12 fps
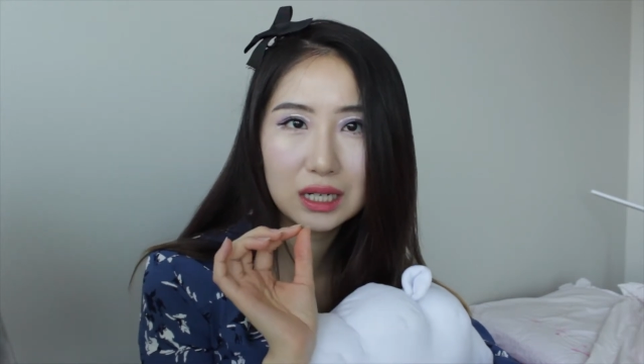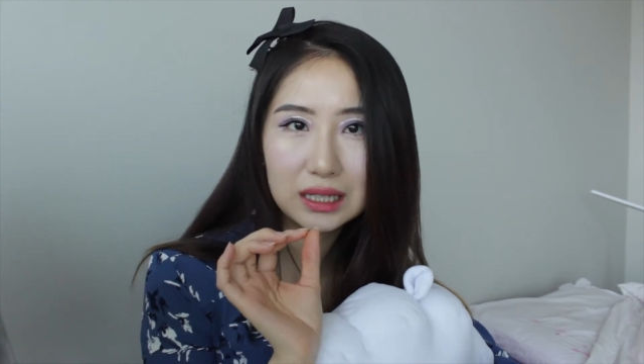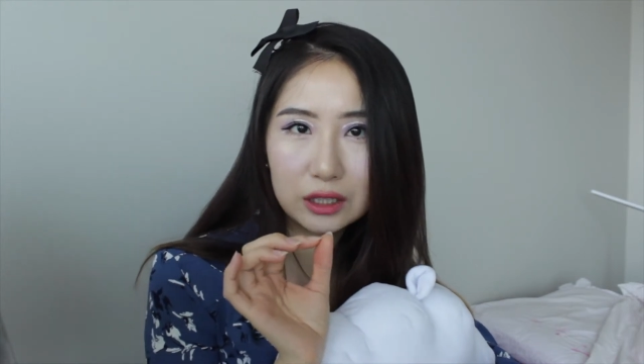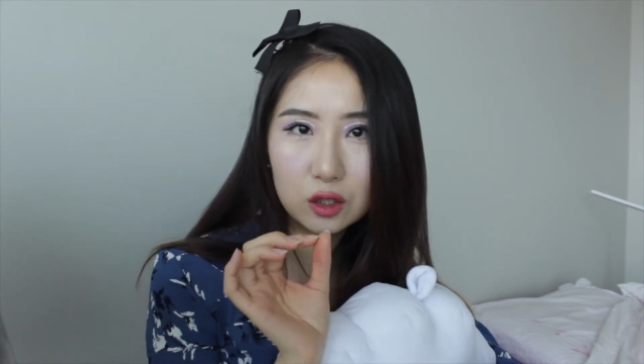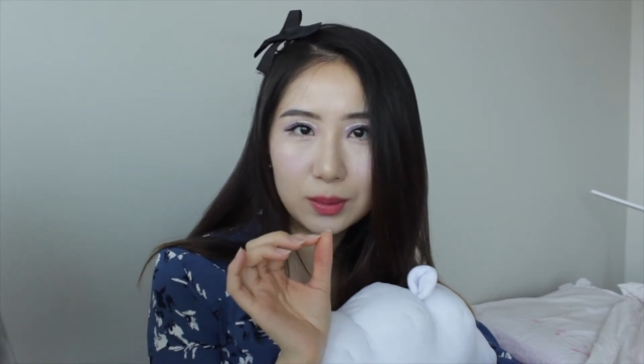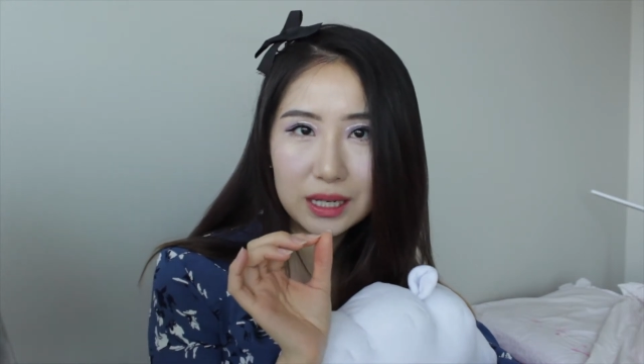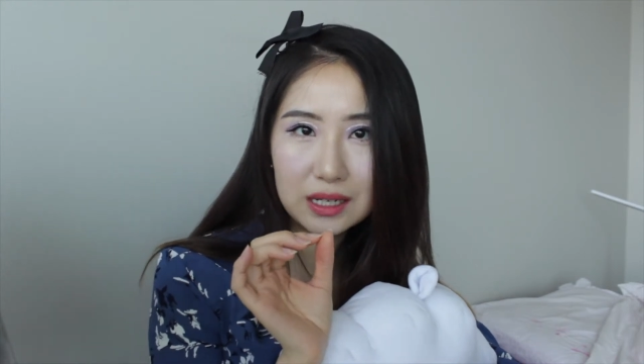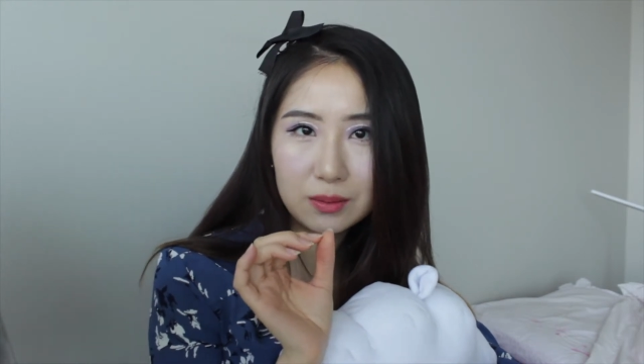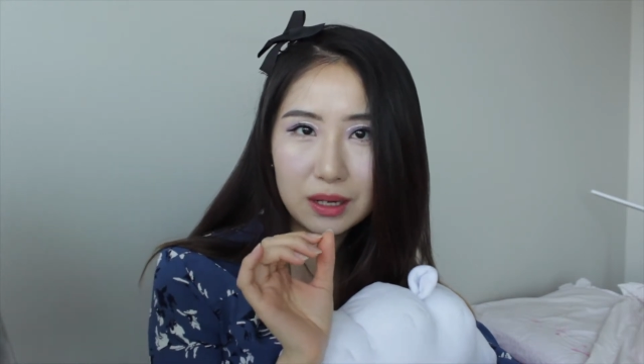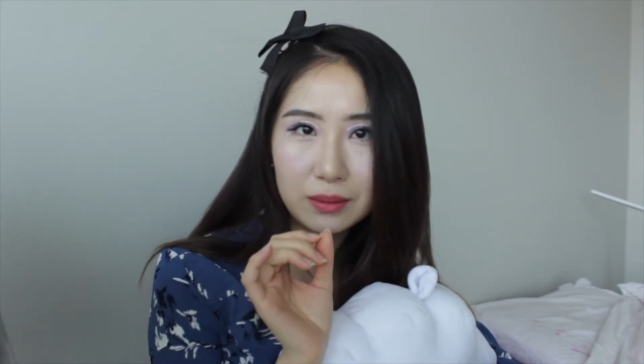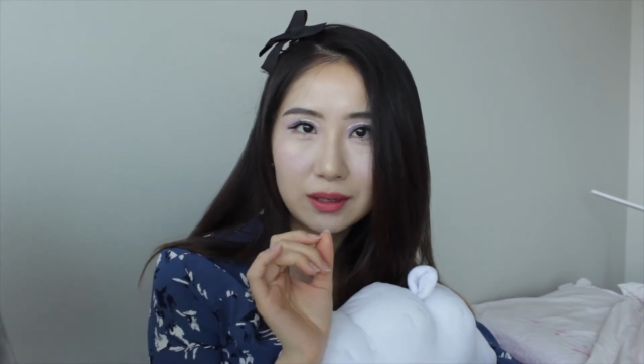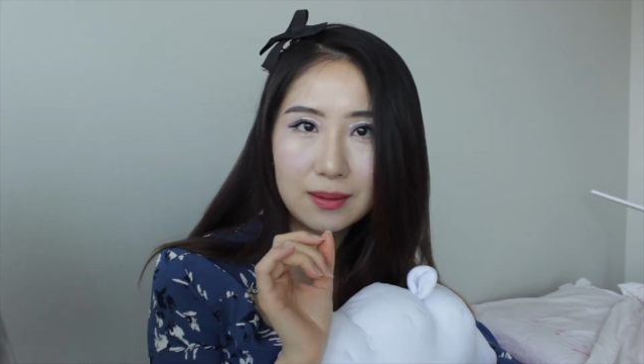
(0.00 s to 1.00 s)
a little bit,
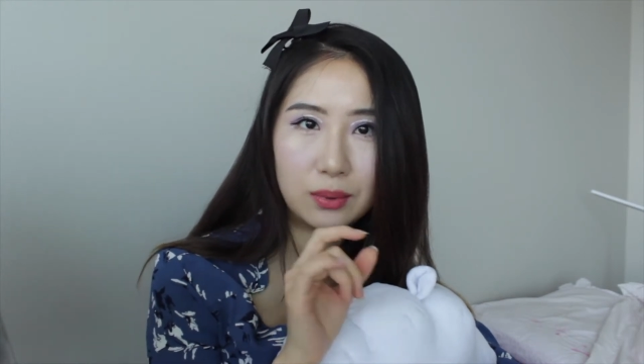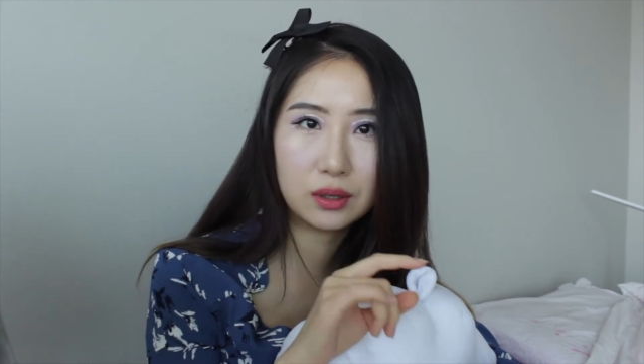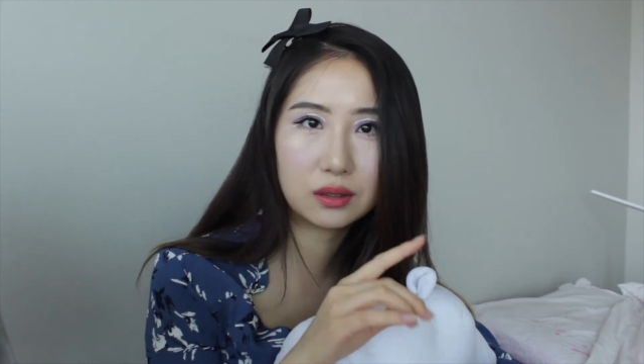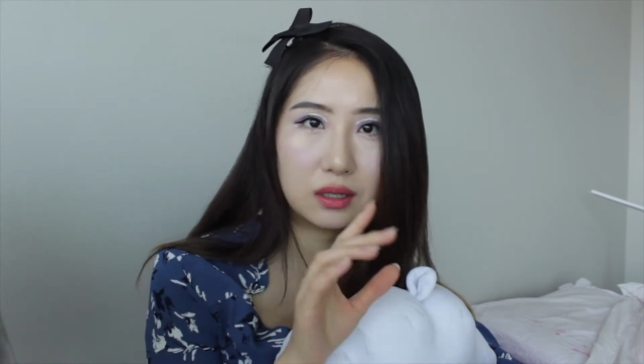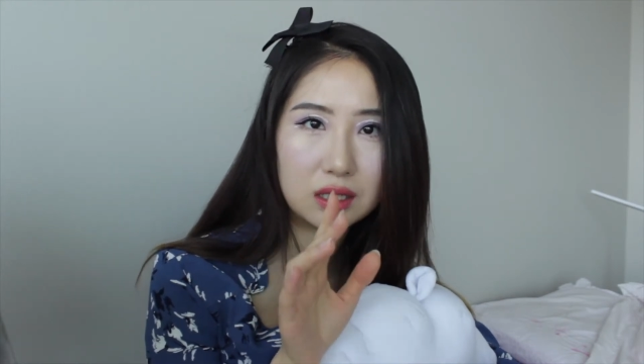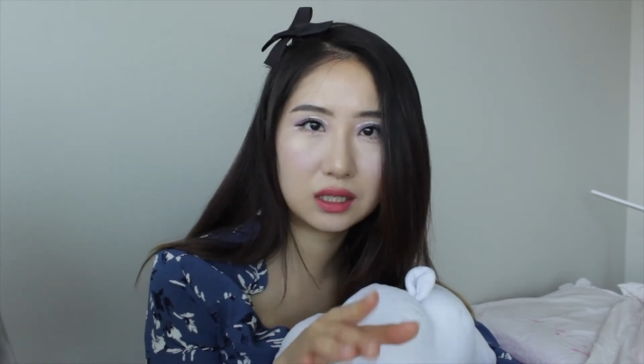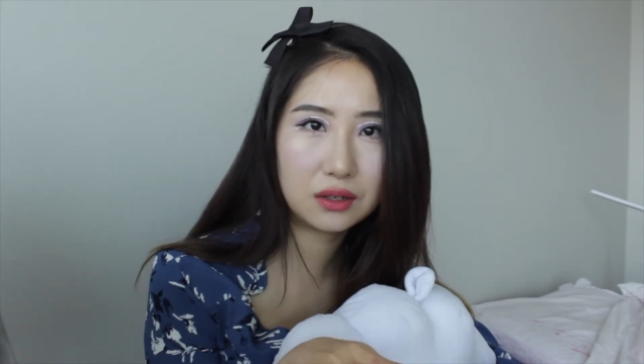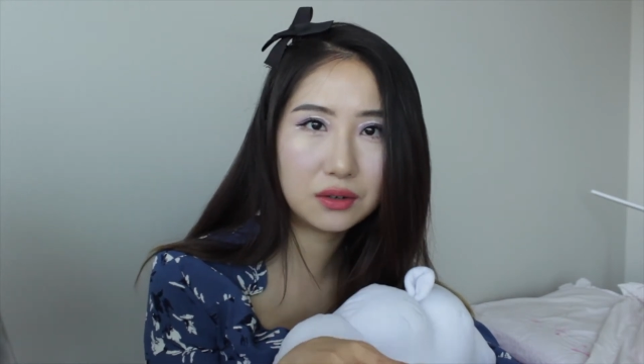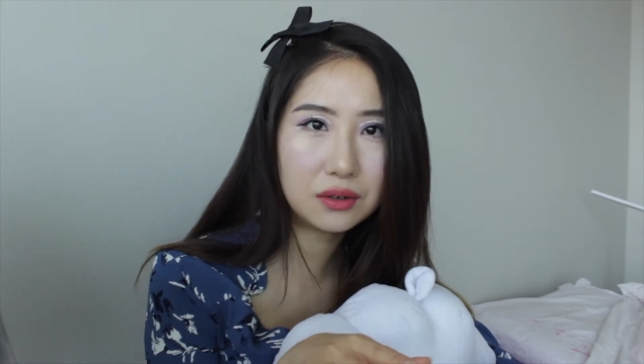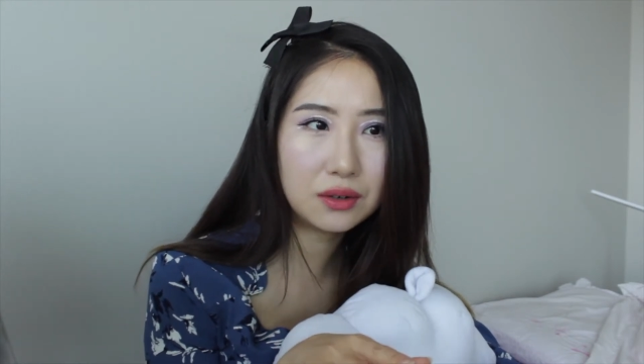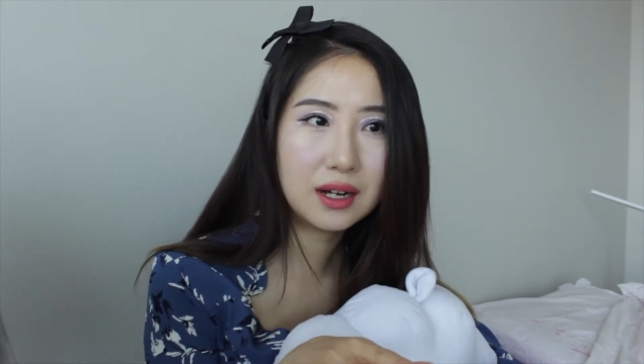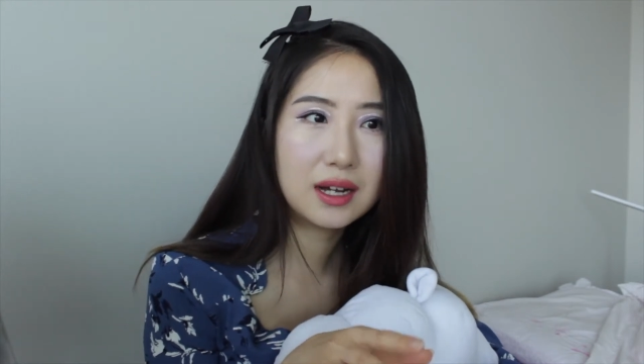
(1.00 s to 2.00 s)
maybe a book or
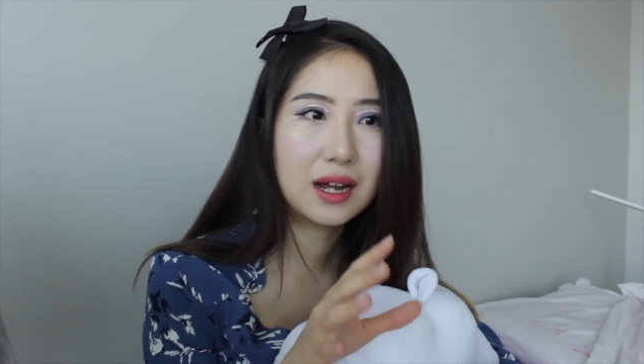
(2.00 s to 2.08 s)
two,